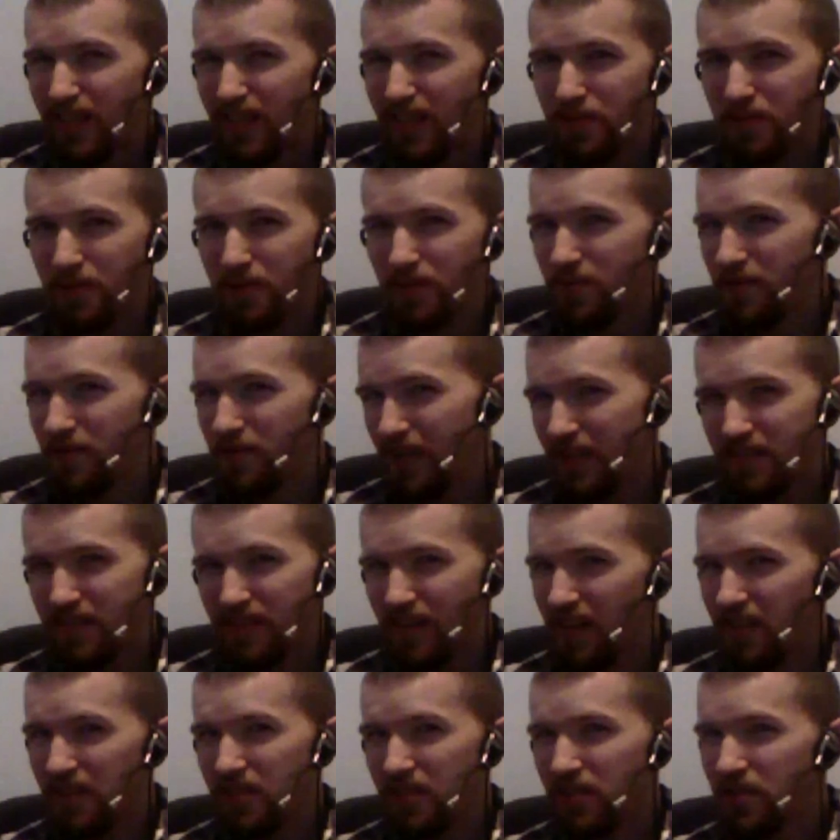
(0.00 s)
So that's
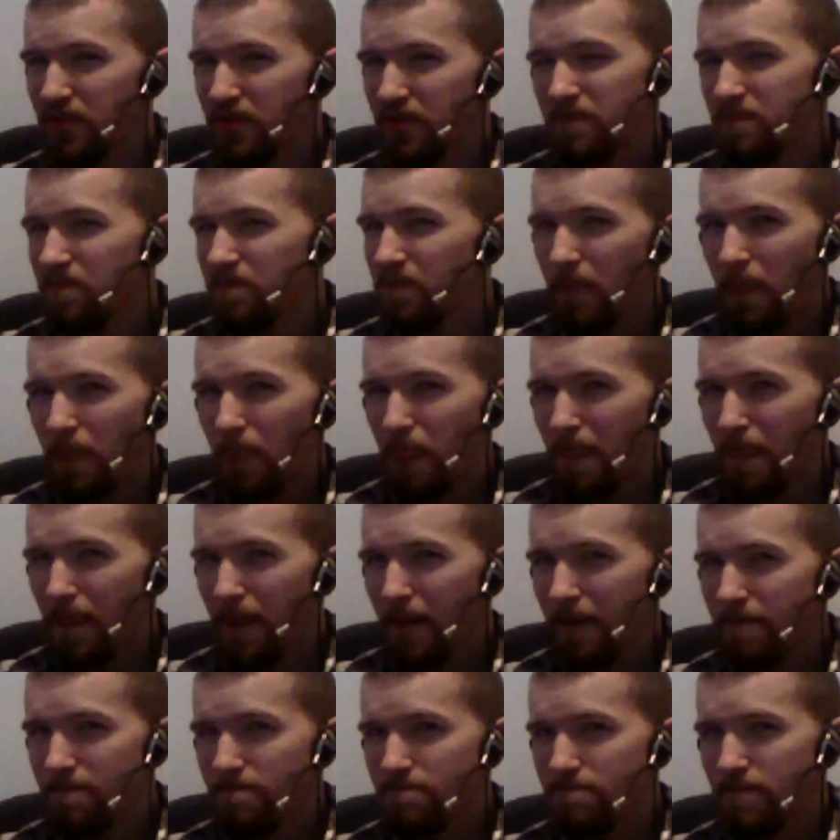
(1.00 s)
not good.
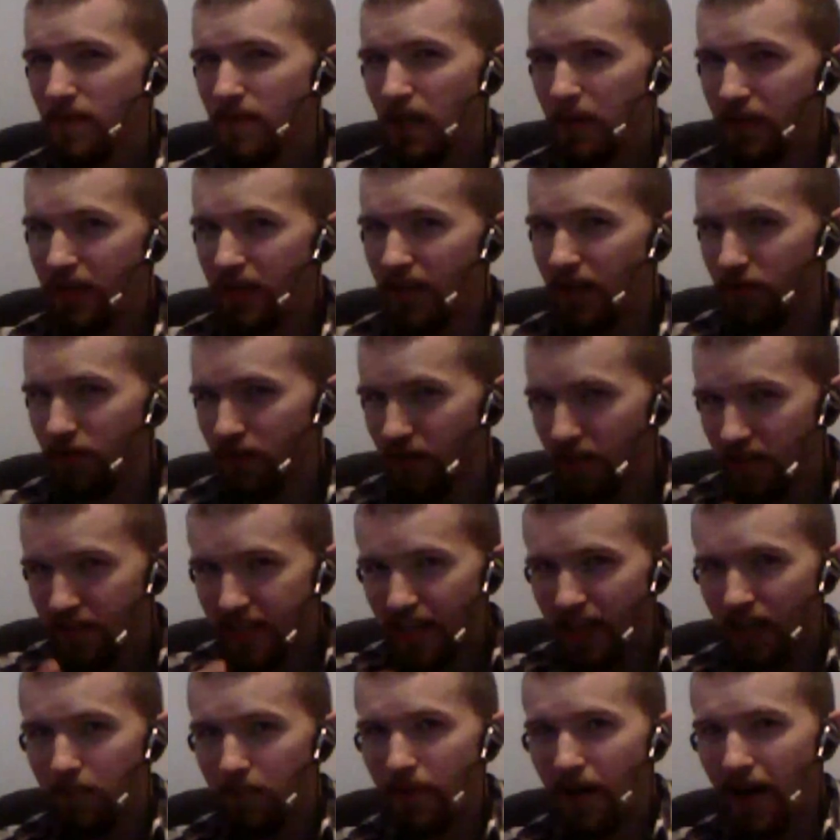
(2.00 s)
But now we're gonna
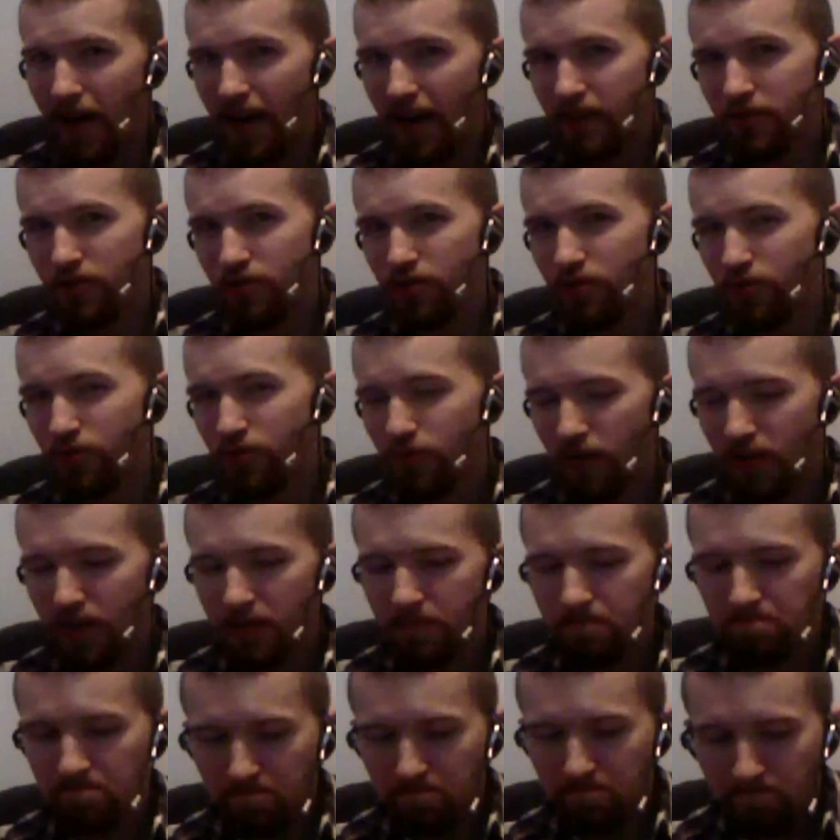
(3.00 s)
take it back to